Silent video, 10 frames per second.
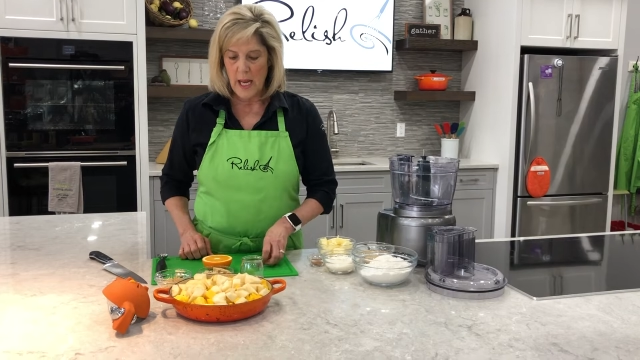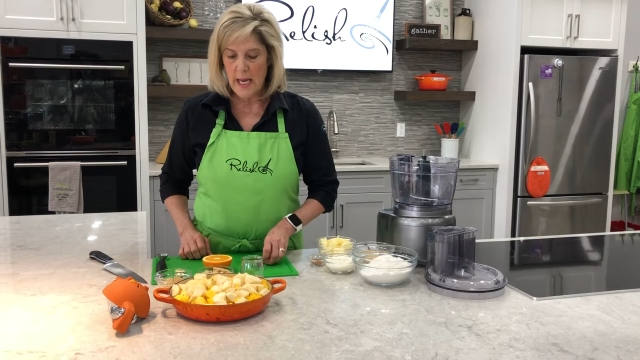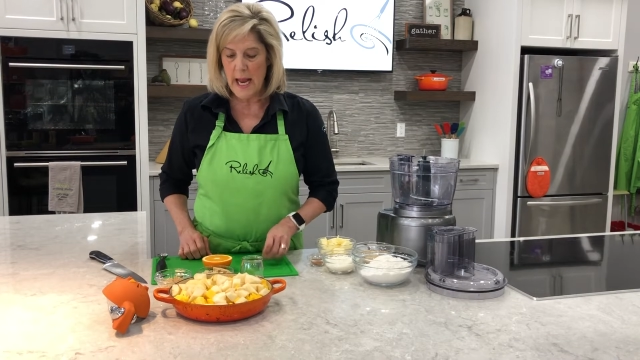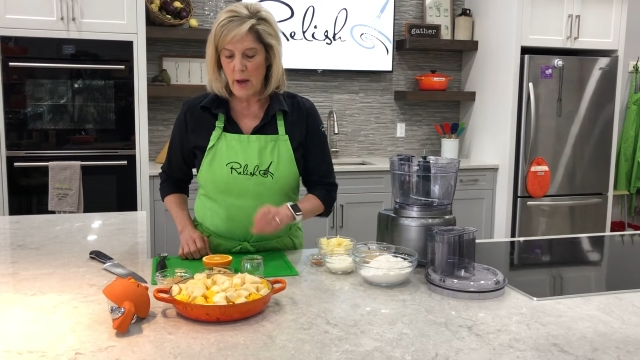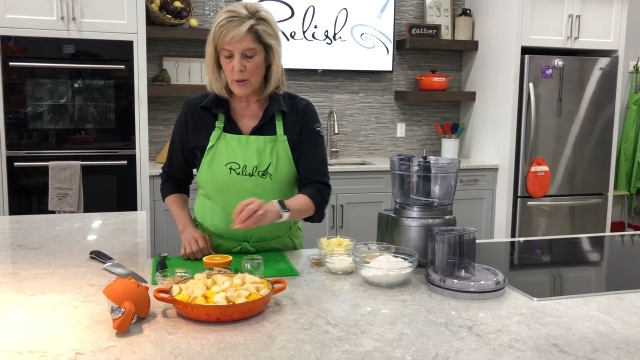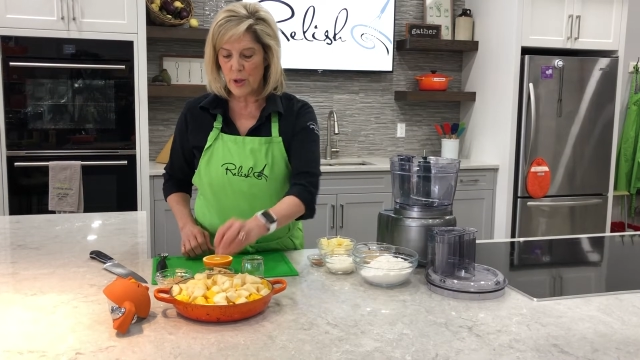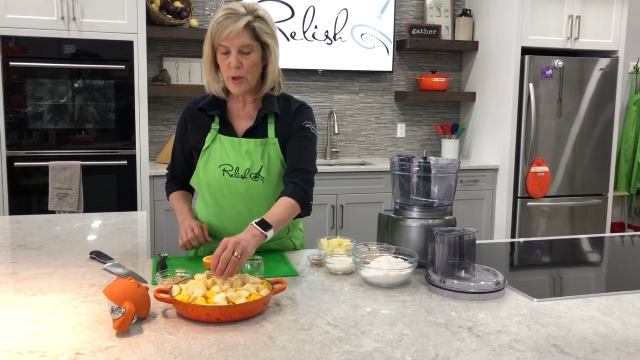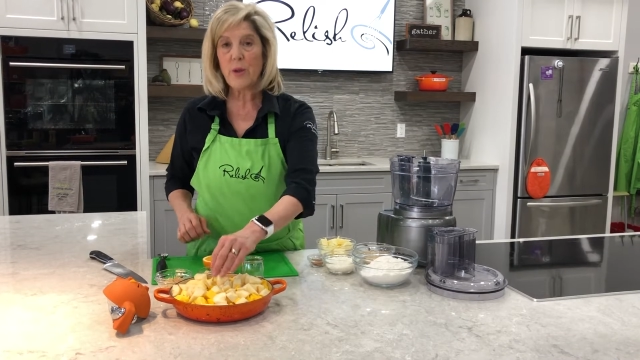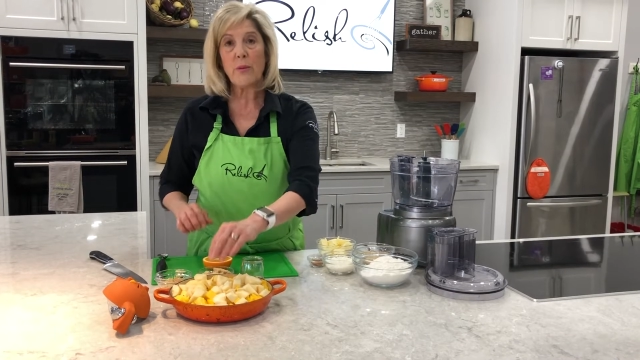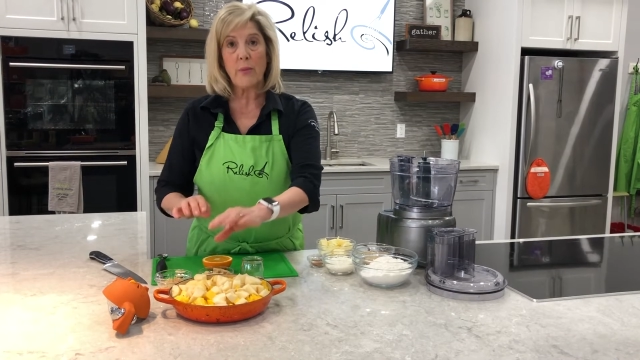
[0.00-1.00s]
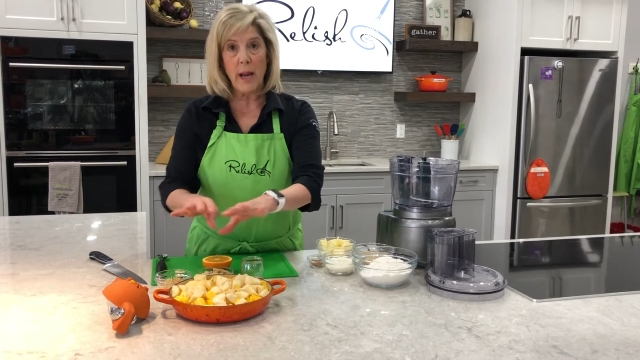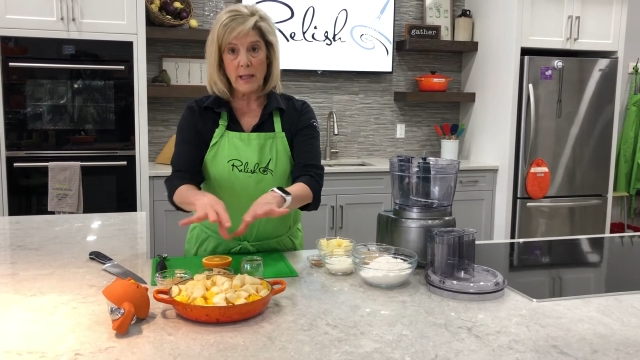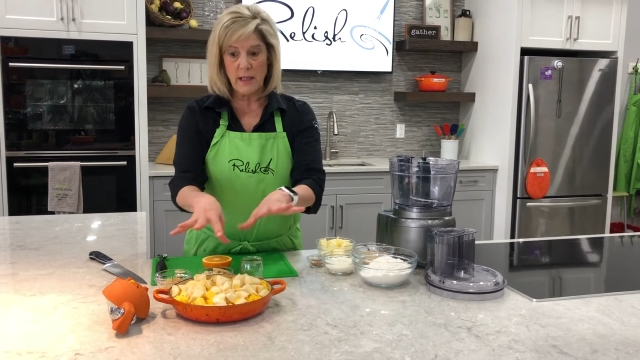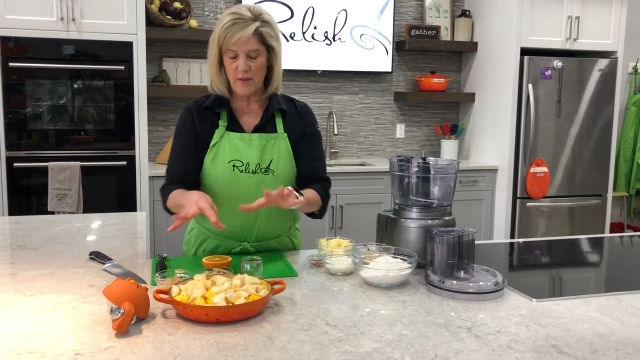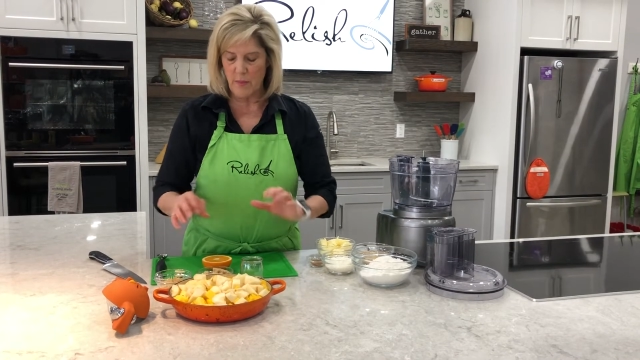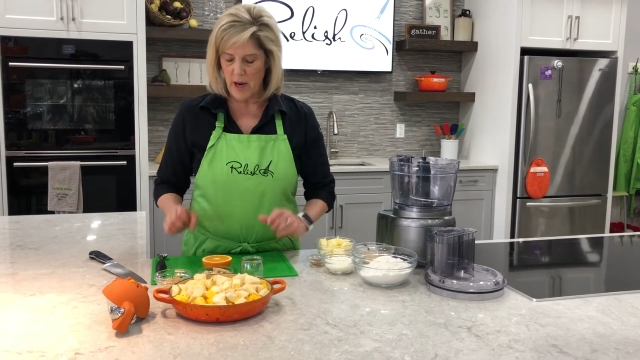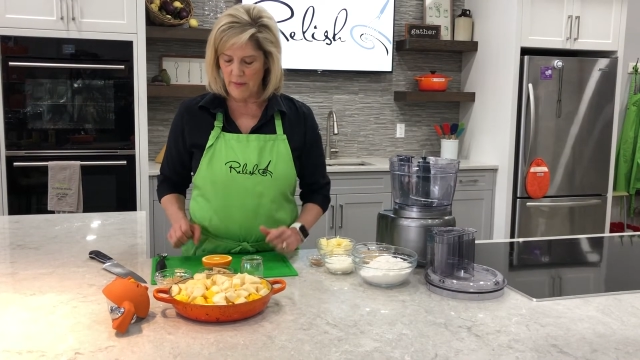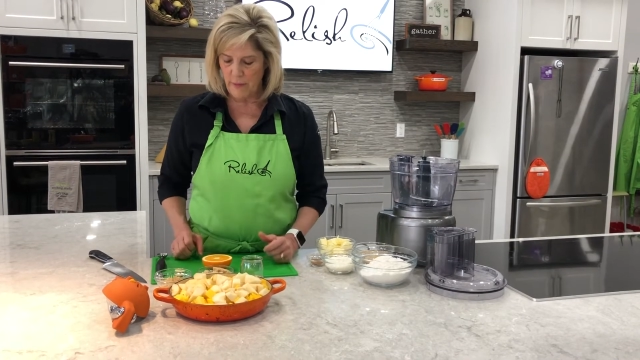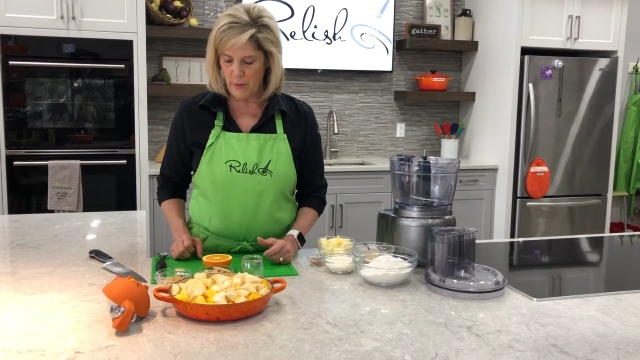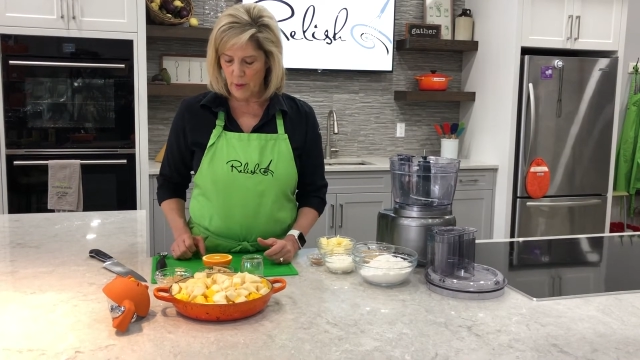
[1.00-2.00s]
Now, to the rest of my
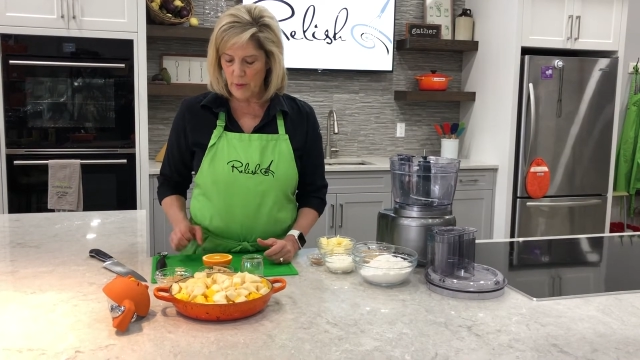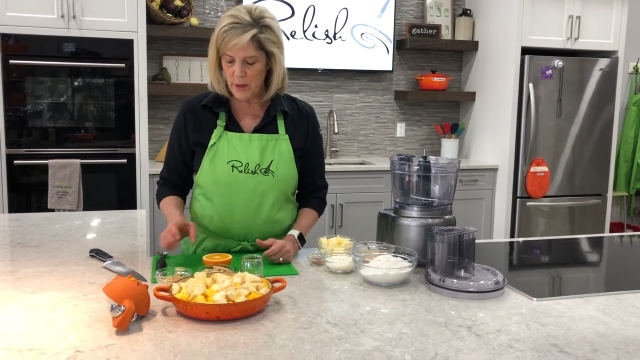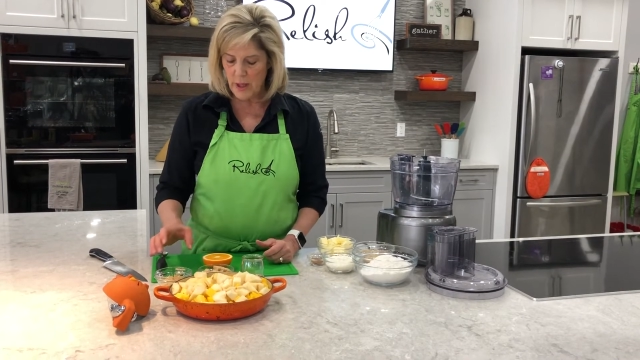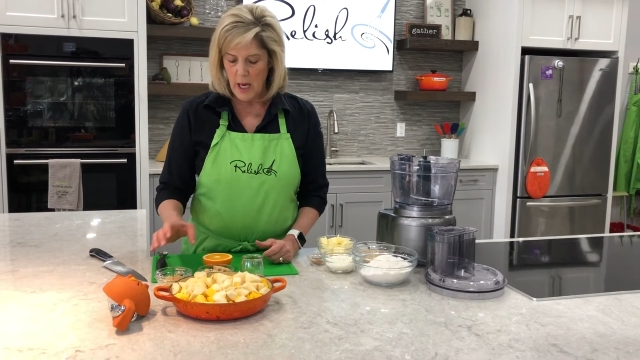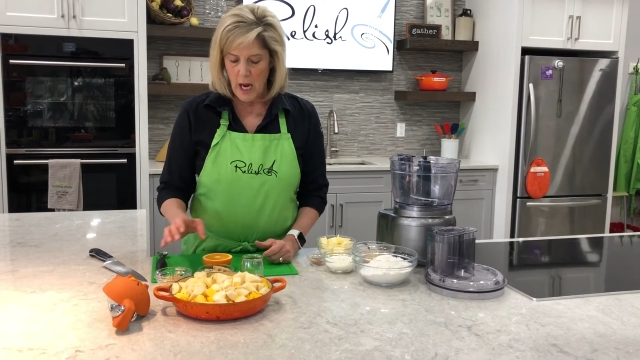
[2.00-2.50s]
fruit,